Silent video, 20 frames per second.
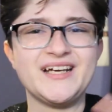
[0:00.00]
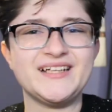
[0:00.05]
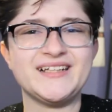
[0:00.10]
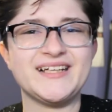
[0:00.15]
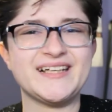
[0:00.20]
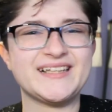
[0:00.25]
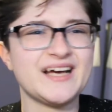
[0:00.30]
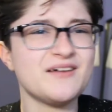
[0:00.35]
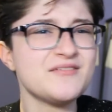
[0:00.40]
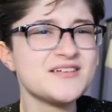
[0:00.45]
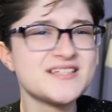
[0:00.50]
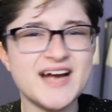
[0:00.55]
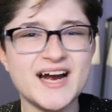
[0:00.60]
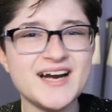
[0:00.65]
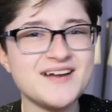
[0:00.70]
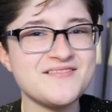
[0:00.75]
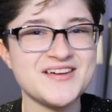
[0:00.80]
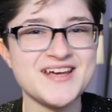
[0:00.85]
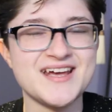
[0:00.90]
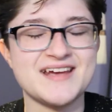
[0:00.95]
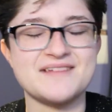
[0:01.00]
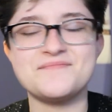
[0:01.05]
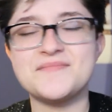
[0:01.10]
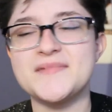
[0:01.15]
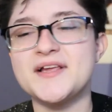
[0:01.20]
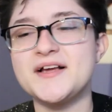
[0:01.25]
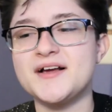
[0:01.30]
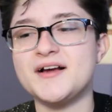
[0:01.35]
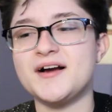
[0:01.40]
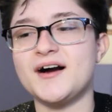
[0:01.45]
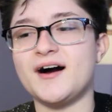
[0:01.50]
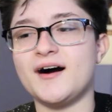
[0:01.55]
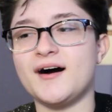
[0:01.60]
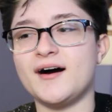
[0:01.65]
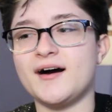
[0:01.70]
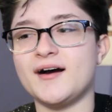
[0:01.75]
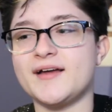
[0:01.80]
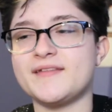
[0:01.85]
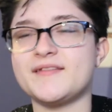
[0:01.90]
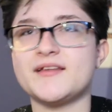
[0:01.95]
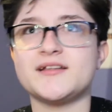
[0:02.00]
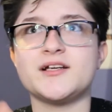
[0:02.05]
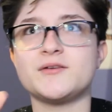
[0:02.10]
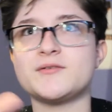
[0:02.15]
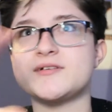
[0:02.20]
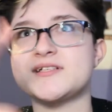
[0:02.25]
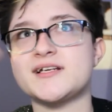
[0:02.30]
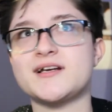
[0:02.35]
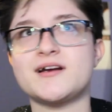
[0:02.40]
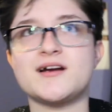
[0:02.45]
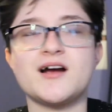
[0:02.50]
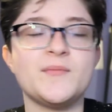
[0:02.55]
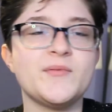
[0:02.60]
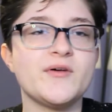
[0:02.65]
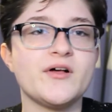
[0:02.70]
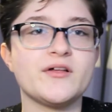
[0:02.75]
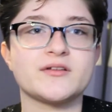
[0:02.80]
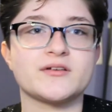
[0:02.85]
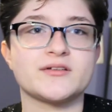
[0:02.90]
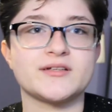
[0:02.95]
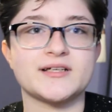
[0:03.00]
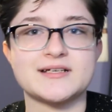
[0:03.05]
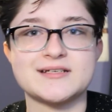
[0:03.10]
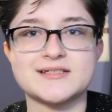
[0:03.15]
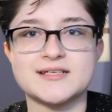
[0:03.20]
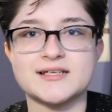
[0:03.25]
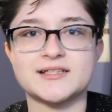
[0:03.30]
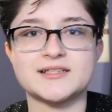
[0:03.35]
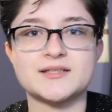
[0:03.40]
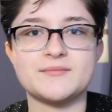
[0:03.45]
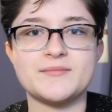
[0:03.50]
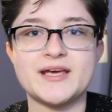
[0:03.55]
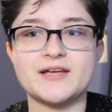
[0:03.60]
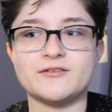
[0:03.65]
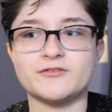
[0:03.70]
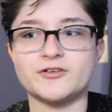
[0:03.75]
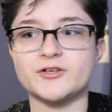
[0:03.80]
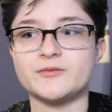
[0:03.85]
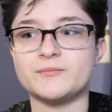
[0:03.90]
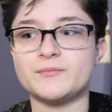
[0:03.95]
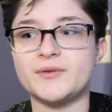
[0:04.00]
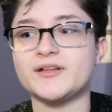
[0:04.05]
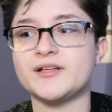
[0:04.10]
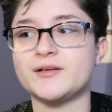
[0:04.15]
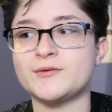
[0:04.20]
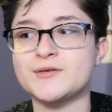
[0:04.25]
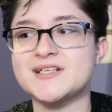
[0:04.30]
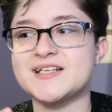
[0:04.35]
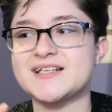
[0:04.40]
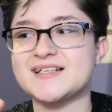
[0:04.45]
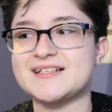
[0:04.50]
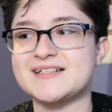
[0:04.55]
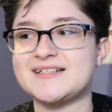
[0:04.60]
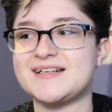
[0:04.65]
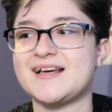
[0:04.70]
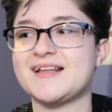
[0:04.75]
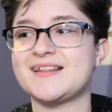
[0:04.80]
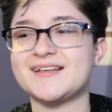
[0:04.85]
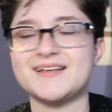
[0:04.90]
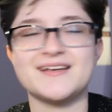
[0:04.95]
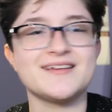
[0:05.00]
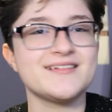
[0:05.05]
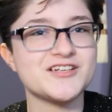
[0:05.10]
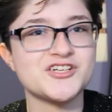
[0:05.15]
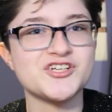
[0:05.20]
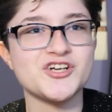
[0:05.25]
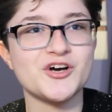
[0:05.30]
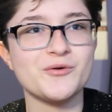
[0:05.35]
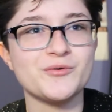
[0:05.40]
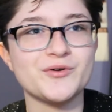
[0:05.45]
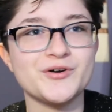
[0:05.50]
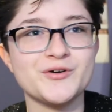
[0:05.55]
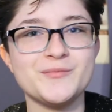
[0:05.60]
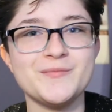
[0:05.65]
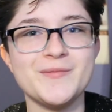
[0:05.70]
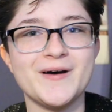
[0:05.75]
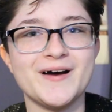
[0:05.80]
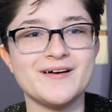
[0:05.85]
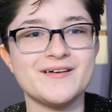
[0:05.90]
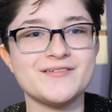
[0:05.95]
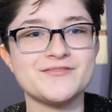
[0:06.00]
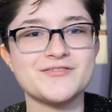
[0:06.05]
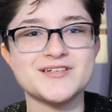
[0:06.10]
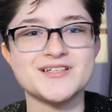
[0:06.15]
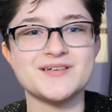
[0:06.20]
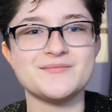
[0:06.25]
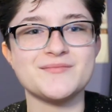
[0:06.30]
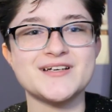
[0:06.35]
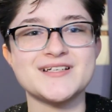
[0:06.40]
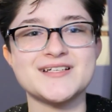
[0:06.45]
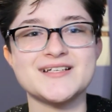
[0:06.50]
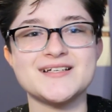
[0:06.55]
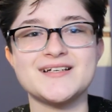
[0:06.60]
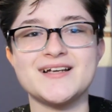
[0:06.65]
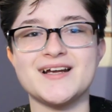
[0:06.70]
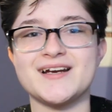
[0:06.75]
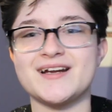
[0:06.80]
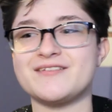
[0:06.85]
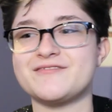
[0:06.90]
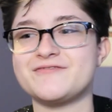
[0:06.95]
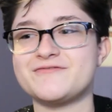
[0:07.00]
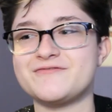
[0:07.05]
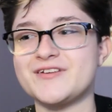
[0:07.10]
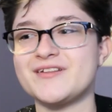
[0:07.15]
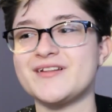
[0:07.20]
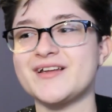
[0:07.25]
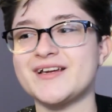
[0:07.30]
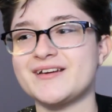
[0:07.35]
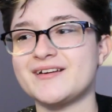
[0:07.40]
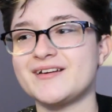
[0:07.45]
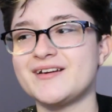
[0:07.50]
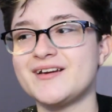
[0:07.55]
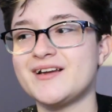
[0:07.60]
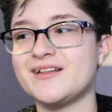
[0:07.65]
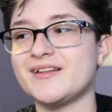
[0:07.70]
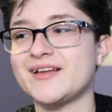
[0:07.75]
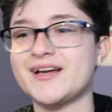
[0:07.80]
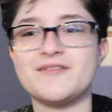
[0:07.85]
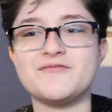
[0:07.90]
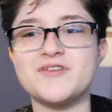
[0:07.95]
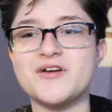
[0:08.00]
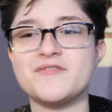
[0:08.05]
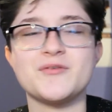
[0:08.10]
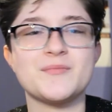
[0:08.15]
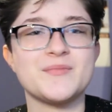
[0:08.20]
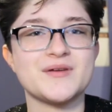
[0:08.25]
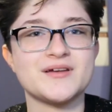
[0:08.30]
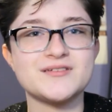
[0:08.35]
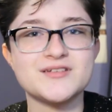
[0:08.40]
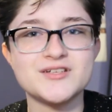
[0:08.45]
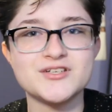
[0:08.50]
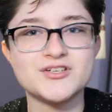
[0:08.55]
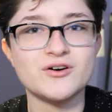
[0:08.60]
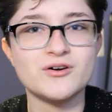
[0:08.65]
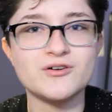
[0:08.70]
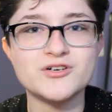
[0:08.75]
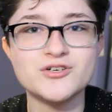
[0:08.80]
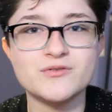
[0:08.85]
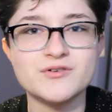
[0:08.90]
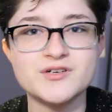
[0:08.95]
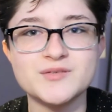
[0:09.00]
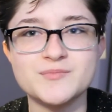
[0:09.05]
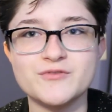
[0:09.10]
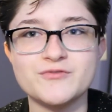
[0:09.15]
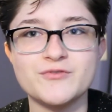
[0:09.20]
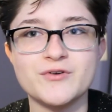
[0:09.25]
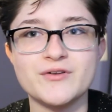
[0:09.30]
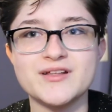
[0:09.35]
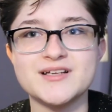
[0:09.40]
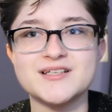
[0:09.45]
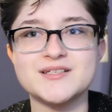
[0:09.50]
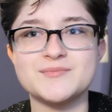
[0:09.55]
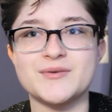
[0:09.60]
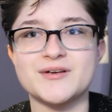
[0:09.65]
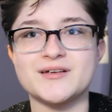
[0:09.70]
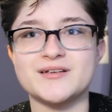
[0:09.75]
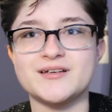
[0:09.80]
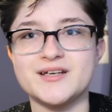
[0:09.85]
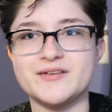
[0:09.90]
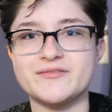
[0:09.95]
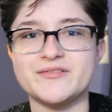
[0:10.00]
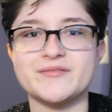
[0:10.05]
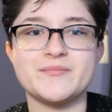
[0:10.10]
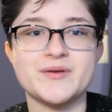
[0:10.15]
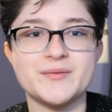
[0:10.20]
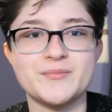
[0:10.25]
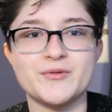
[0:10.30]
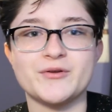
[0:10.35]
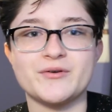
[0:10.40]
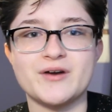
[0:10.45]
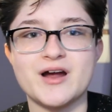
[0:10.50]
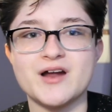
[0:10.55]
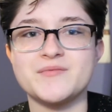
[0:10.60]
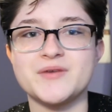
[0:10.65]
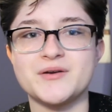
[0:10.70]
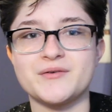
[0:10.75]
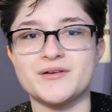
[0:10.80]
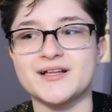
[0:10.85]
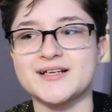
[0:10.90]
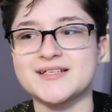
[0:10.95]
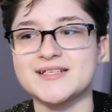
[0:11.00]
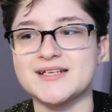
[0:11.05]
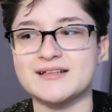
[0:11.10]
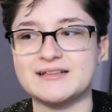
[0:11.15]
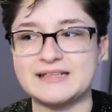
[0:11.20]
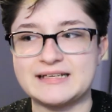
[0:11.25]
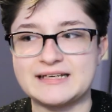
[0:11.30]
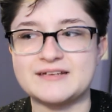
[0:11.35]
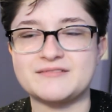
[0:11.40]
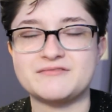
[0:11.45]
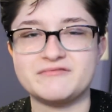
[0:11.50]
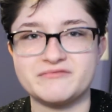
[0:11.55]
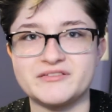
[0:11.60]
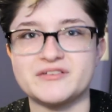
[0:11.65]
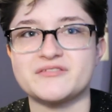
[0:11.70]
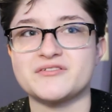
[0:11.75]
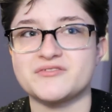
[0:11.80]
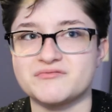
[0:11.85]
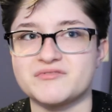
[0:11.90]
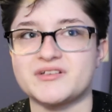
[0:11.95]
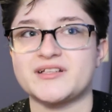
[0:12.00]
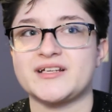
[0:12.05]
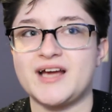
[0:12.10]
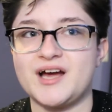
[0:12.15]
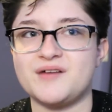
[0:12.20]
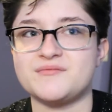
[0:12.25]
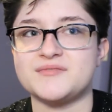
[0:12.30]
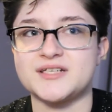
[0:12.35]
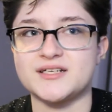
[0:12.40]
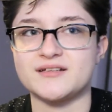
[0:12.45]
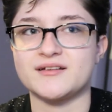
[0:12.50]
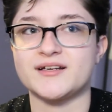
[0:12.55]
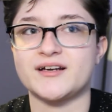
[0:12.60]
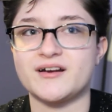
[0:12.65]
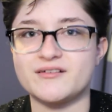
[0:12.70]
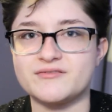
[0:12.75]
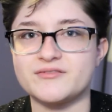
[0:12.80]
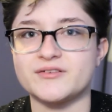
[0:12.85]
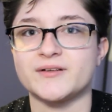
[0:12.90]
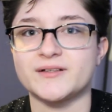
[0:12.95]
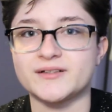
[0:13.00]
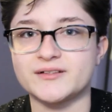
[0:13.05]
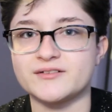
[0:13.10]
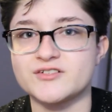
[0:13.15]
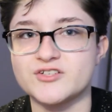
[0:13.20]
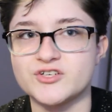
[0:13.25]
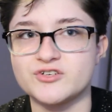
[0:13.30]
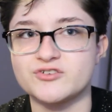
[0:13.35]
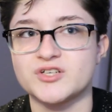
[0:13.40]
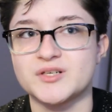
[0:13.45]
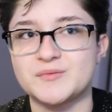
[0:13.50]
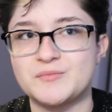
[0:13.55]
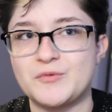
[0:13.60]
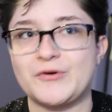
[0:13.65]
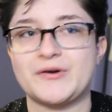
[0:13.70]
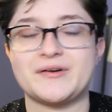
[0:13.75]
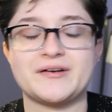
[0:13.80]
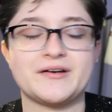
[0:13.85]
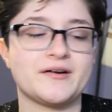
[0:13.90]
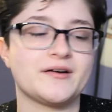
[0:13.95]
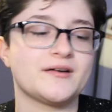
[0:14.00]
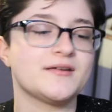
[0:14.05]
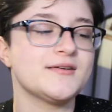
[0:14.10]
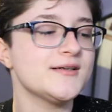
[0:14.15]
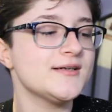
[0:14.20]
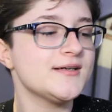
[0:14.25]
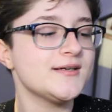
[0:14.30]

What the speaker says: Like that was kind of it. And then there was like a couple other things in like the main room, but there was like nothing in the showroom for some reason. And I feel like I've never been to Star Tours before this, but even people around me were like saying like it feels really empty. Like I feel like there's usually more in here.